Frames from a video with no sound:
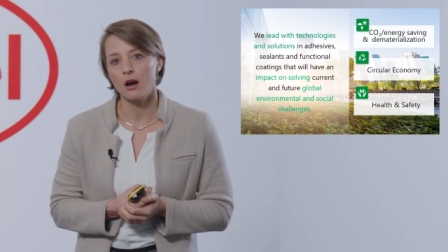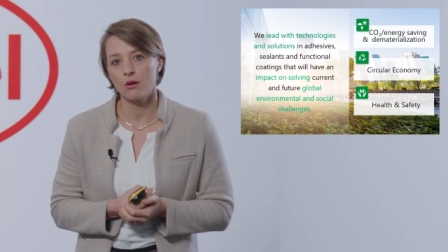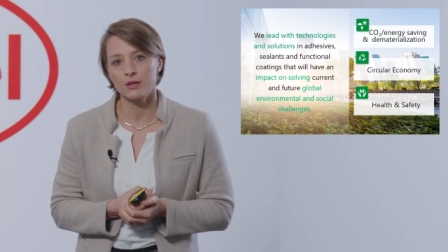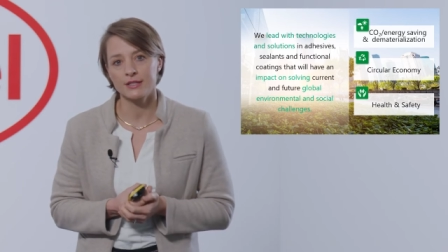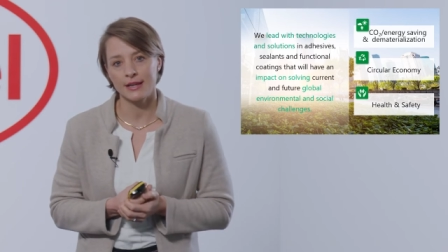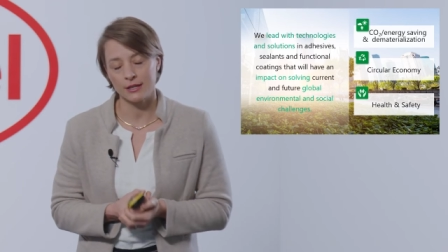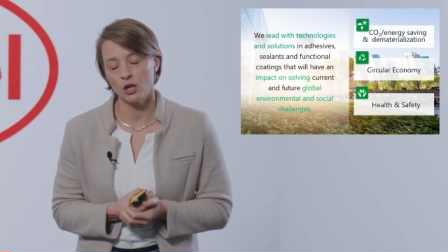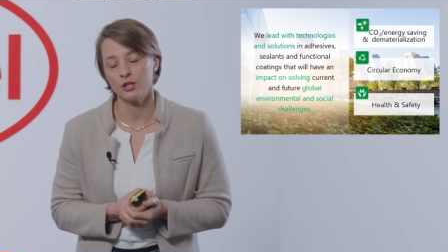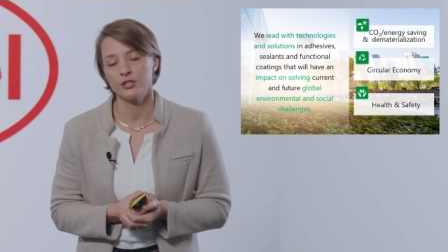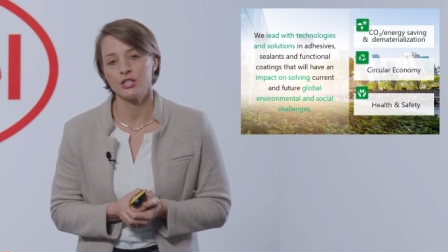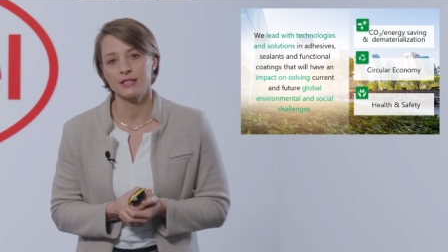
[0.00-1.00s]
our
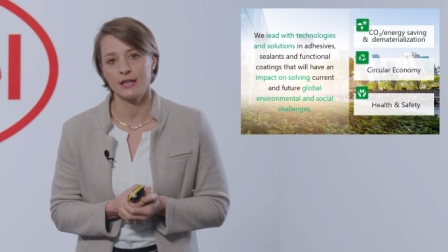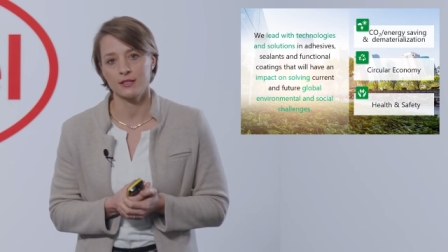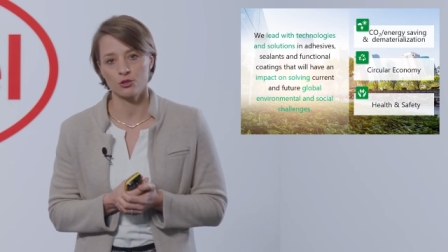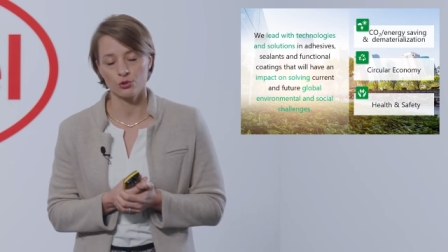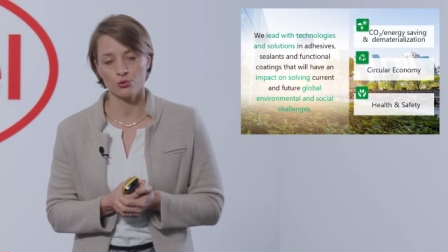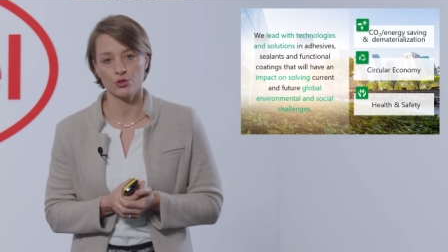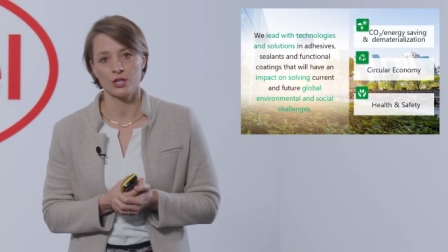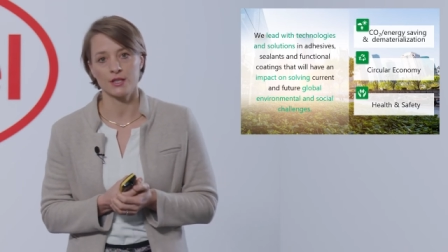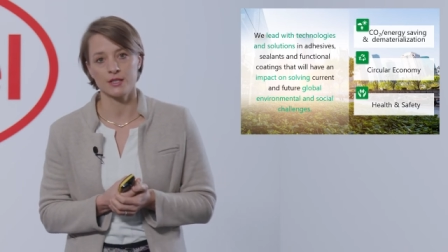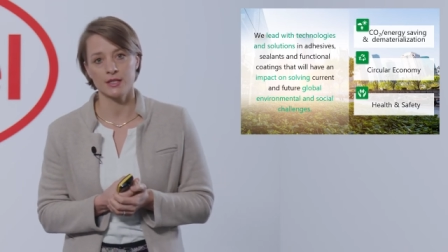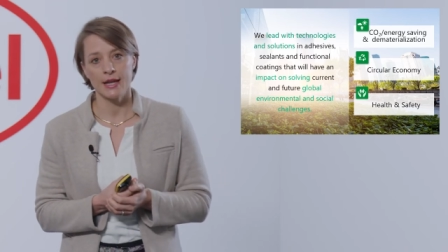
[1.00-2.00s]
technologies and
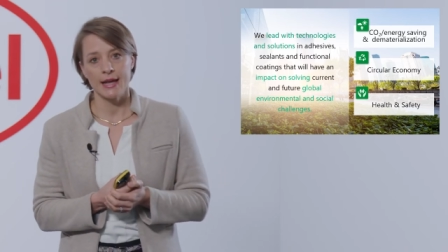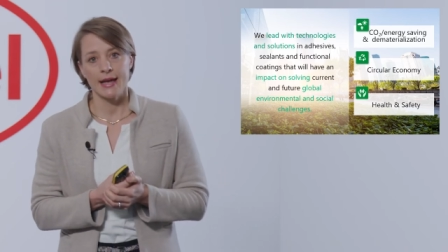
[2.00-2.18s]
solutions.